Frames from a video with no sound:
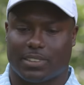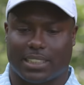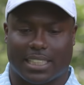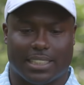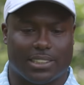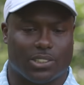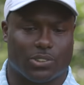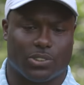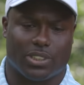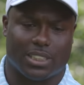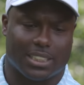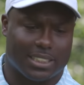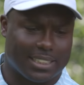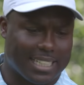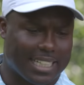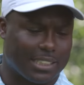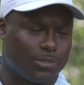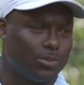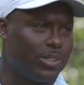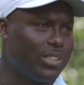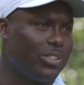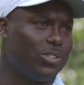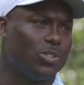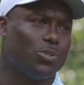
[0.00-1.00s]
And so just
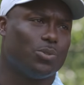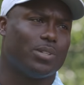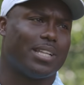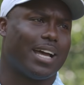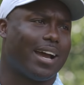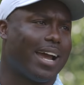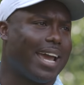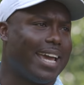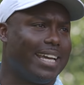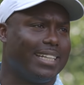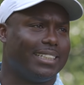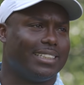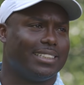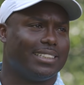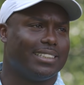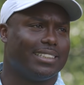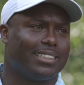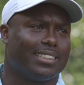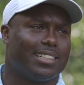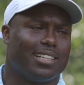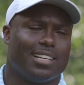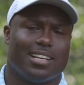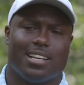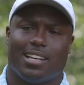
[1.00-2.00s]
as we do with our
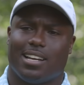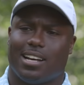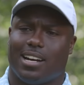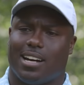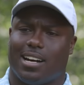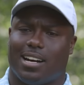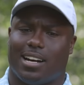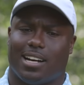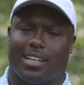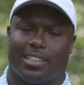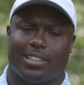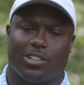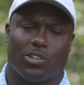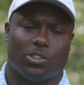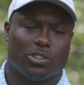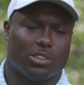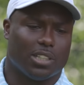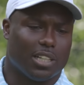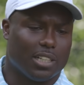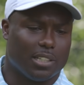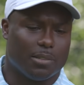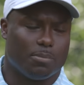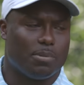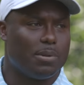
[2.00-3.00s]
agents,
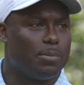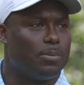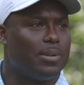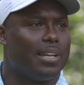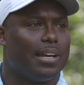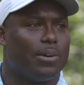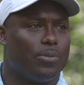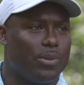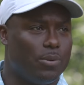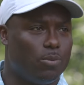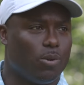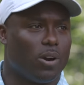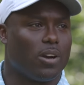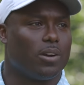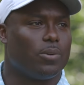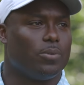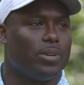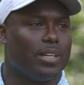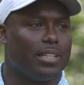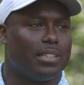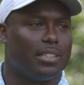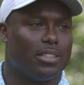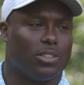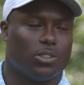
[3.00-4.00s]
those other people that we work
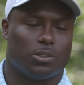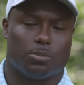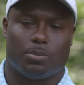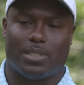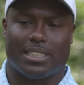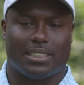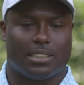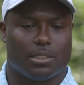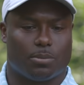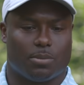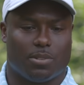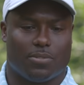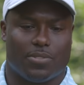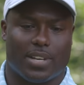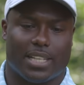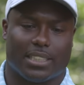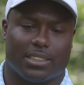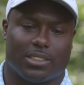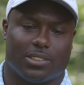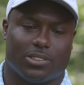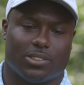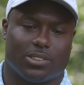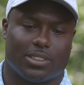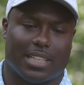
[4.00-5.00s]
with, those business
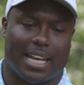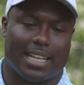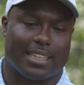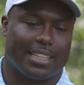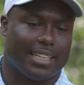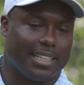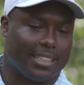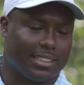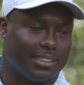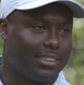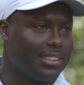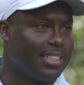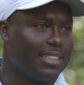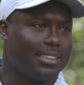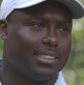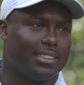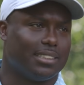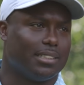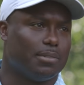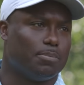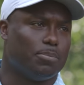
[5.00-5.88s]
professionals, I think it's just as